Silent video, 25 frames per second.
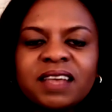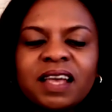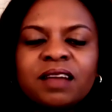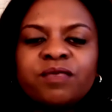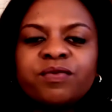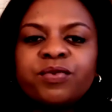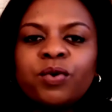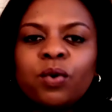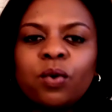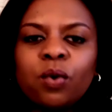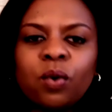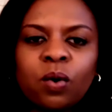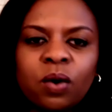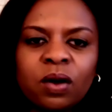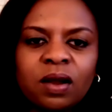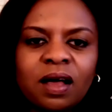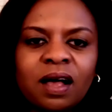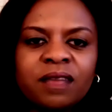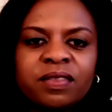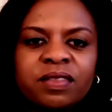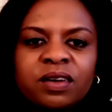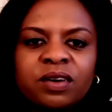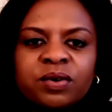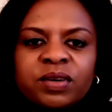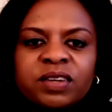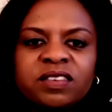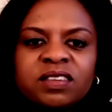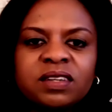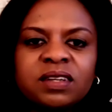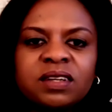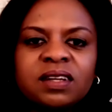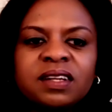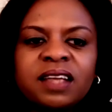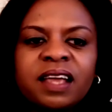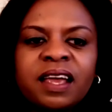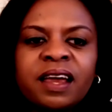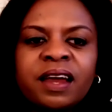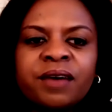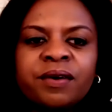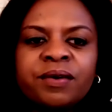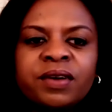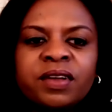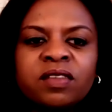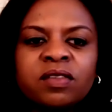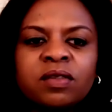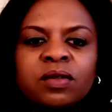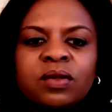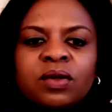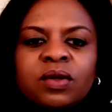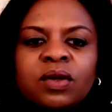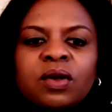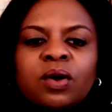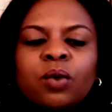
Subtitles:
and for all other critical areas,